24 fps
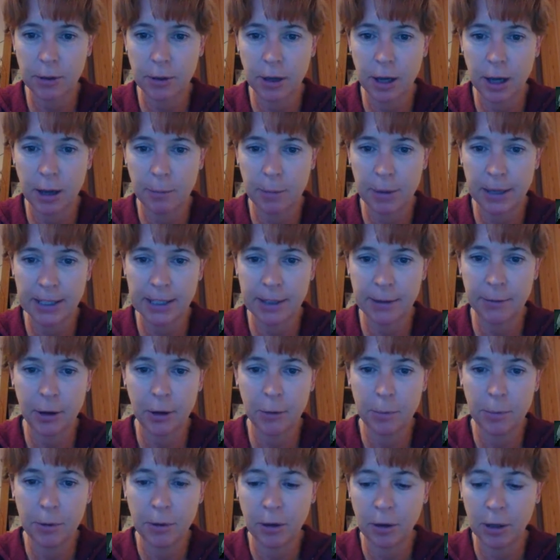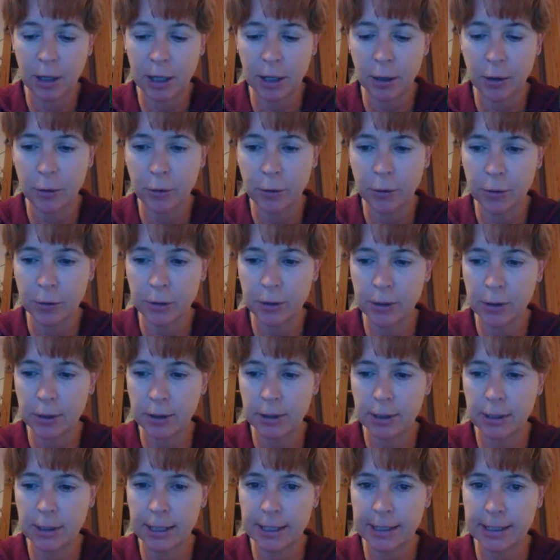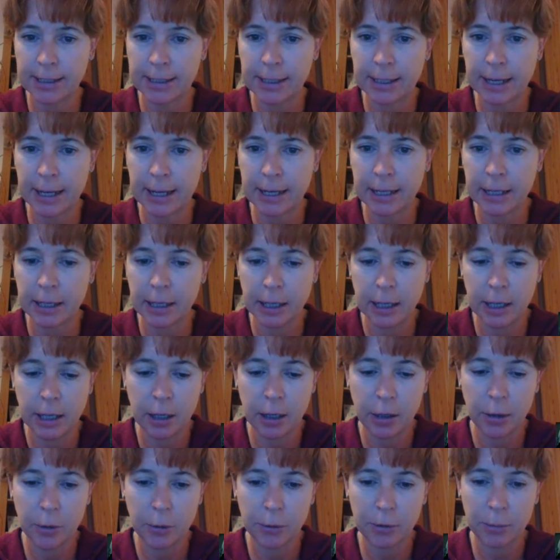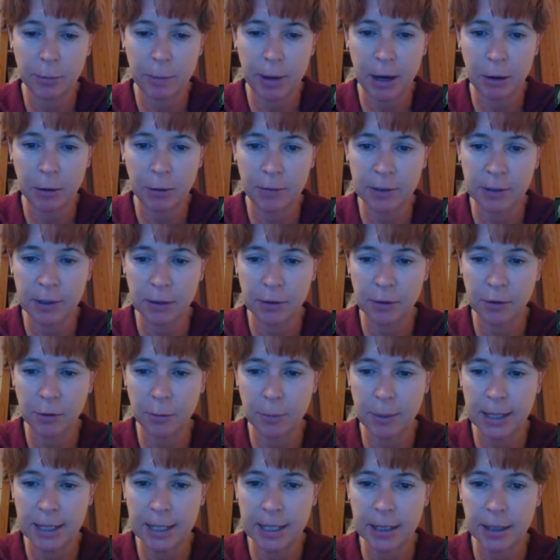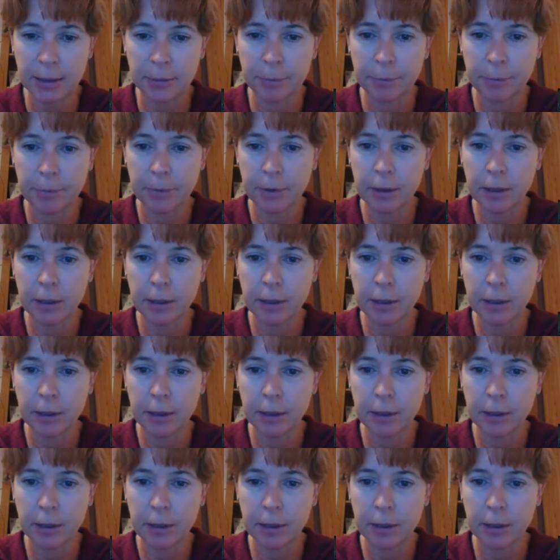a massive open online course yesterday called The Power of Social Media.